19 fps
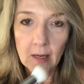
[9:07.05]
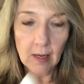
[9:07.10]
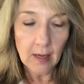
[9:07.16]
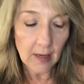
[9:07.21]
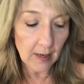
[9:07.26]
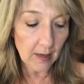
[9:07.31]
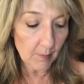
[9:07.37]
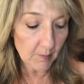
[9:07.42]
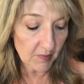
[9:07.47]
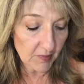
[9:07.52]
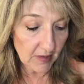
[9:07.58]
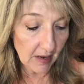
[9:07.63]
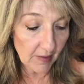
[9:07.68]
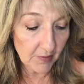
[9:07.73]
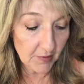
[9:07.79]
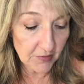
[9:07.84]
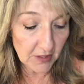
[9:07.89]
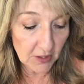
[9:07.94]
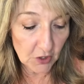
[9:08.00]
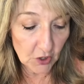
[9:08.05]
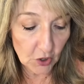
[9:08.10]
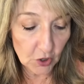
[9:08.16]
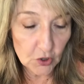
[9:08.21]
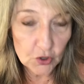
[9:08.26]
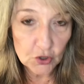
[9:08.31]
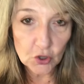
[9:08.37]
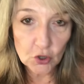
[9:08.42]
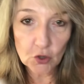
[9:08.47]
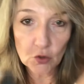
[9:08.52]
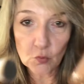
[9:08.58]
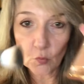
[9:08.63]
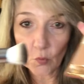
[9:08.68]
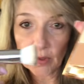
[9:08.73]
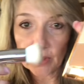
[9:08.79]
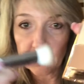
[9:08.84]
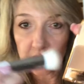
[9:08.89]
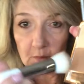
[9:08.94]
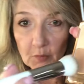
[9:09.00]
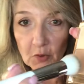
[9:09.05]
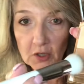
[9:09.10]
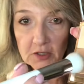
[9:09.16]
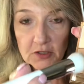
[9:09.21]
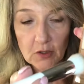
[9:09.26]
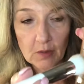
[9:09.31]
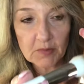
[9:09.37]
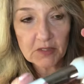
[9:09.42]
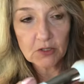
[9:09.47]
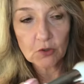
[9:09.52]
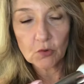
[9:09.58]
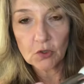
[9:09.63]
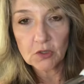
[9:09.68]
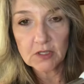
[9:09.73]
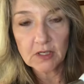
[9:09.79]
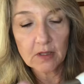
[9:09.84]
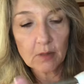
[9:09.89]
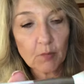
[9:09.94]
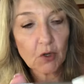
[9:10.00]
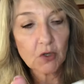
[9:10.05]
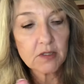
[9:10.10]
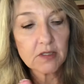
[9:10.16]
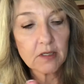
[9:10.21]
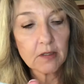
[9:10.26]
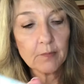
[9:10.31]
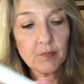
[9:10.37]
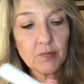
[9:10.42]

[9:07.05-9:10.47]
The other thing you can do with the bronzer, I'm still using the bronzer,